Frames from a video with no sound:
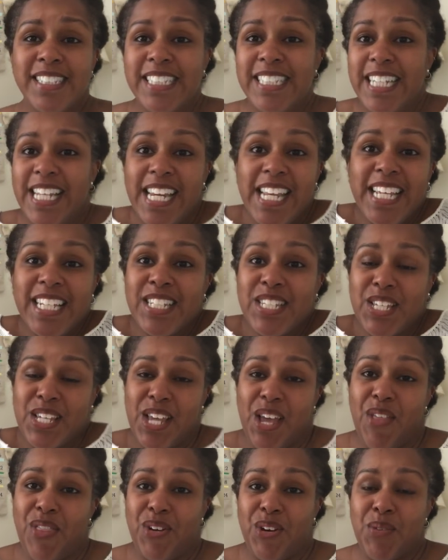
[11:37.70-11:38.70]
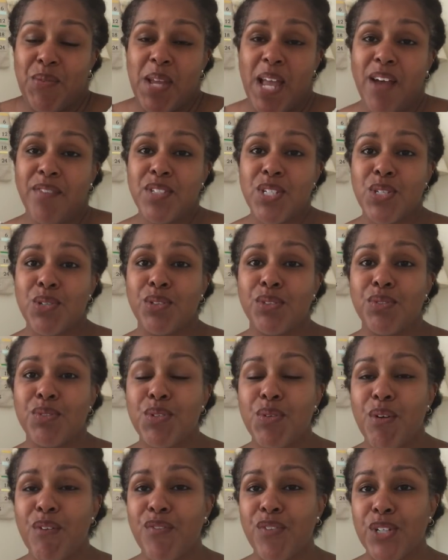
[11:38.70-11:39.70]
knitting together. We have to sort of
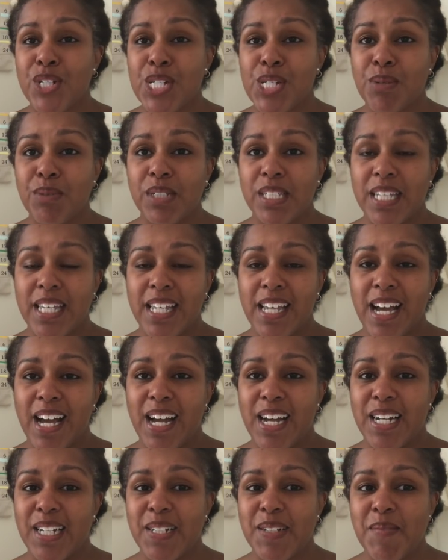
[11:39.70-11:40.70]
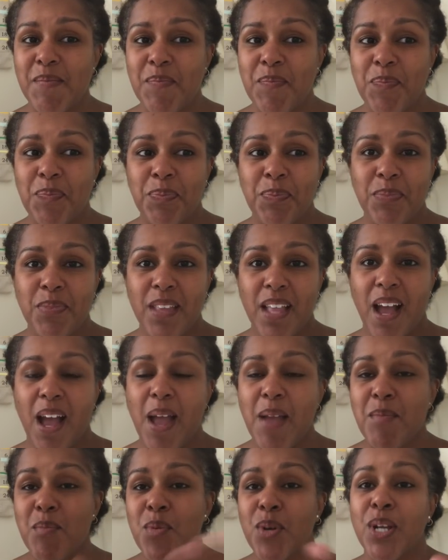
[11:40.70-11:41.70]
do it virtually. Um,
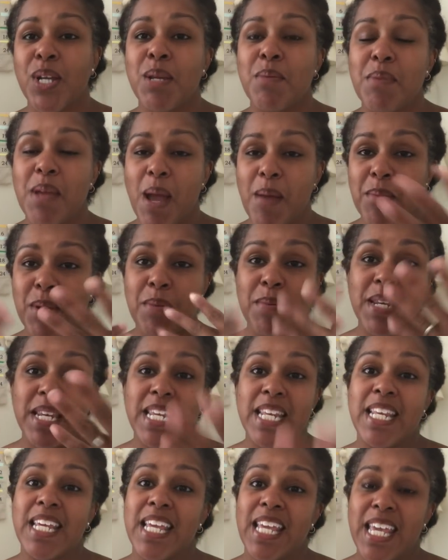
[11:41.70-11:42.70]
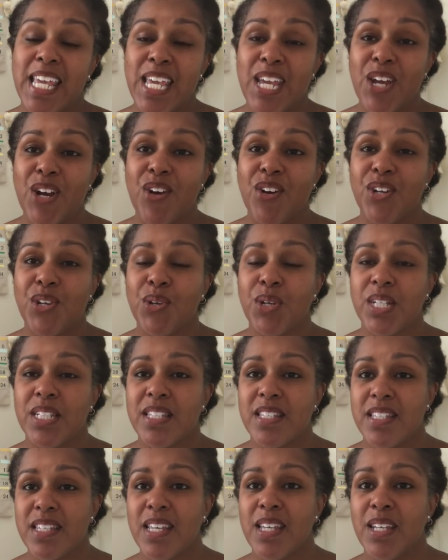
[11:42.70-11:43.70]
I, we're gonna be I'm gonna be knitting here, and you can
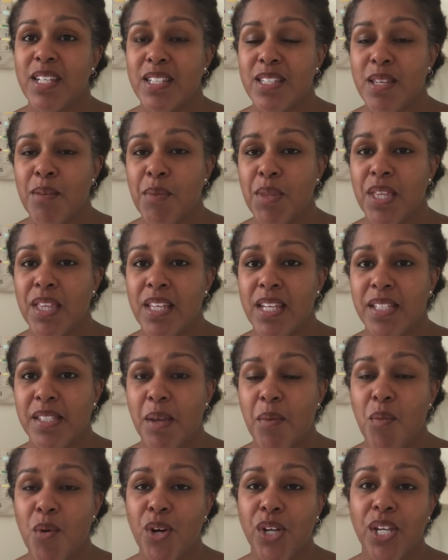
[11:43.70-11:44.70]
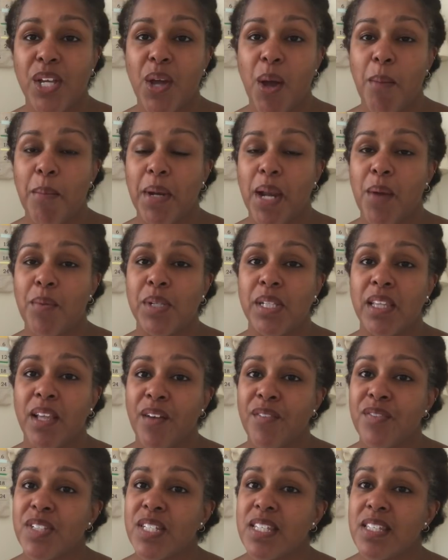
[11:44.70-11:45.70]
see some of the things I'm working on. But I would
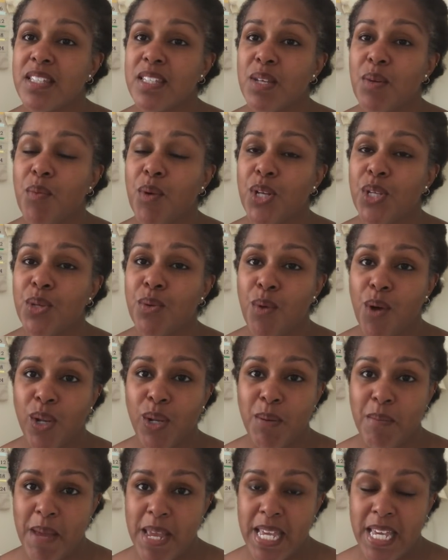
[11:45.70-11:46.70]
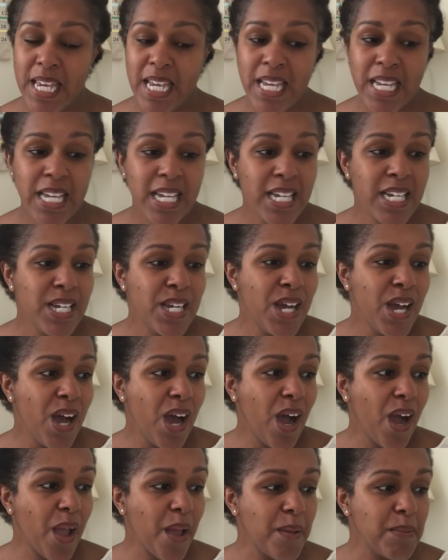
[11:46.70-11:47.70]
love to see what you all are making.
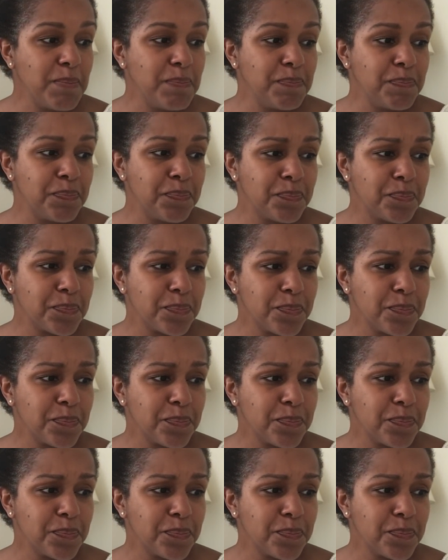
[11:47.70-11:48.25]
Um,